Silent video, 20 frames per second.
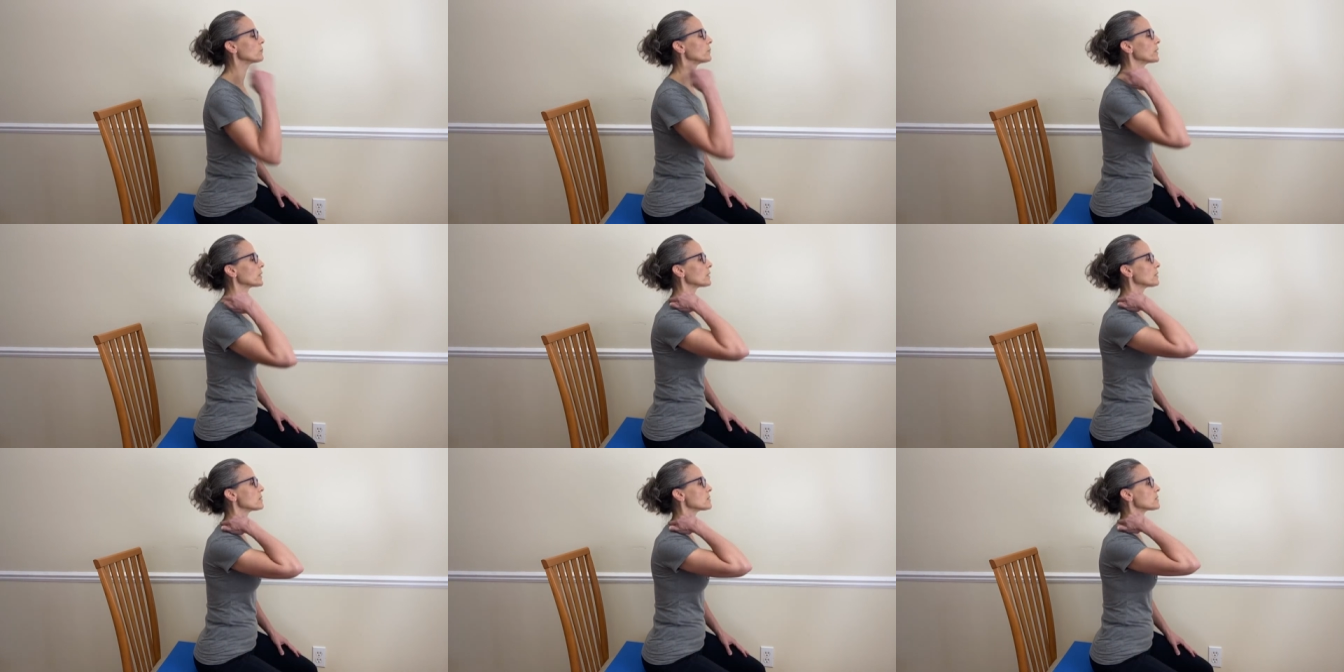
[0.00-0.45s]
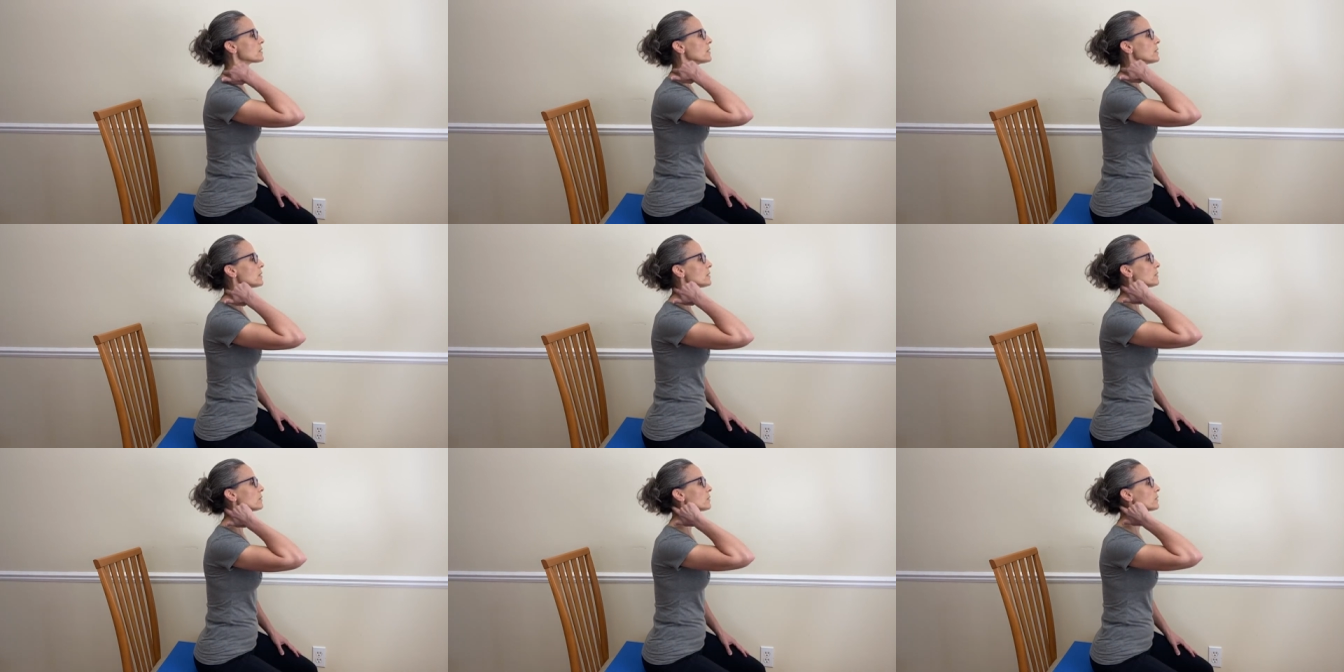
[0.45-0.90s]
because
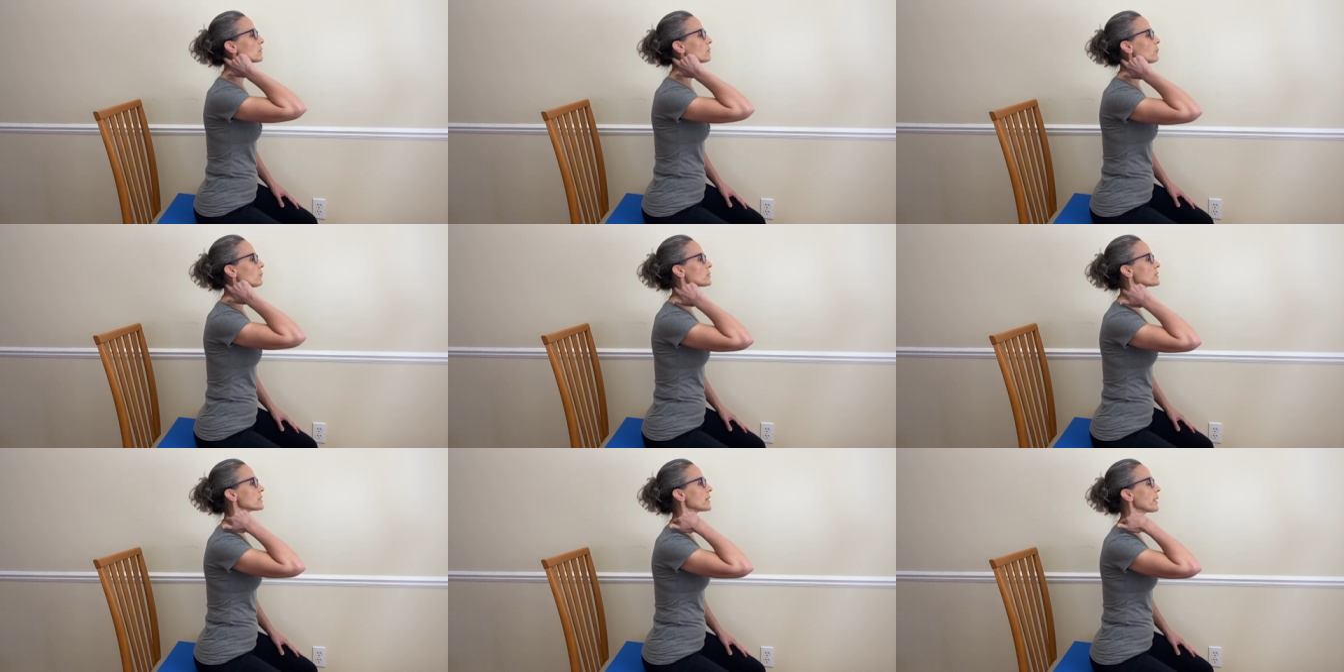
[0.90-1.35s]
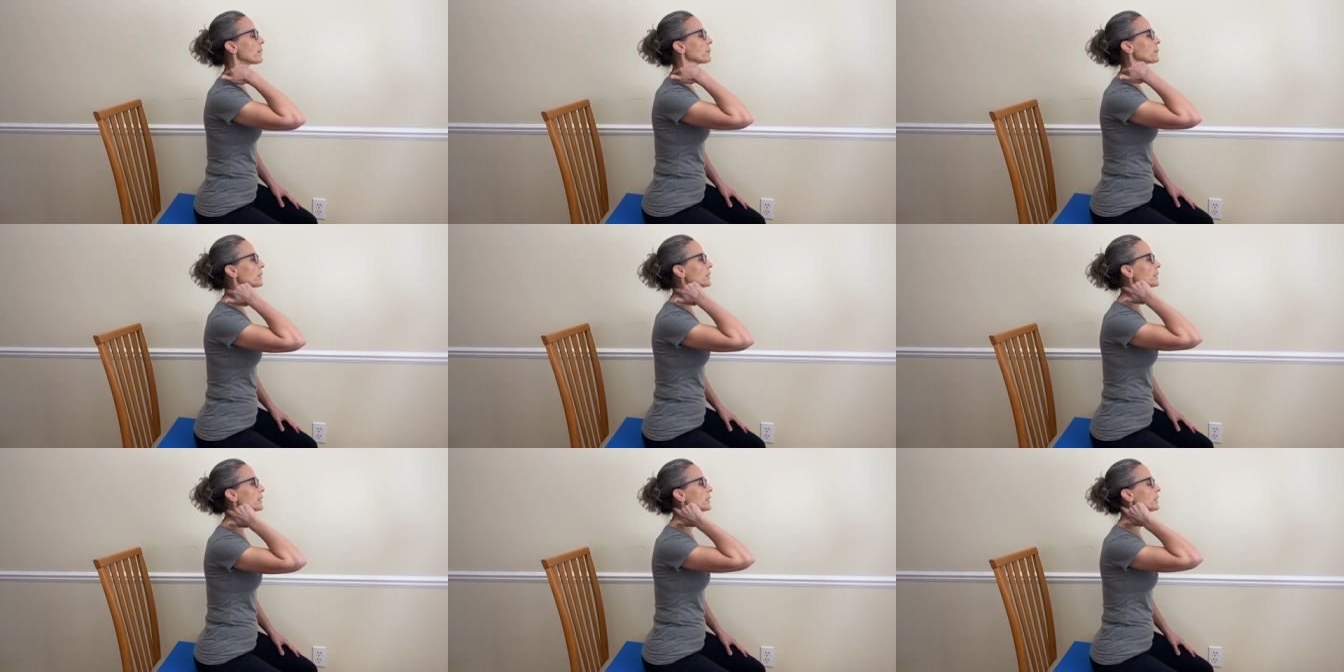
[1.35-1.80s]
look at what's
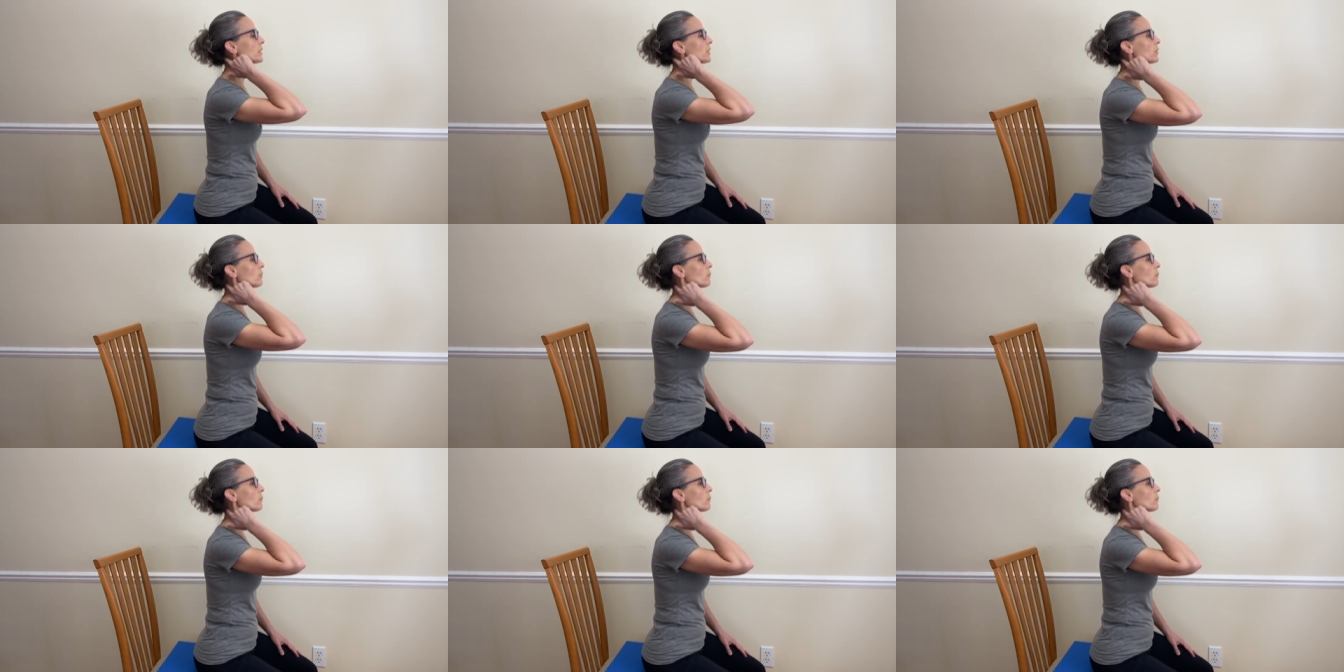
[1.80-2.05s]
happening here.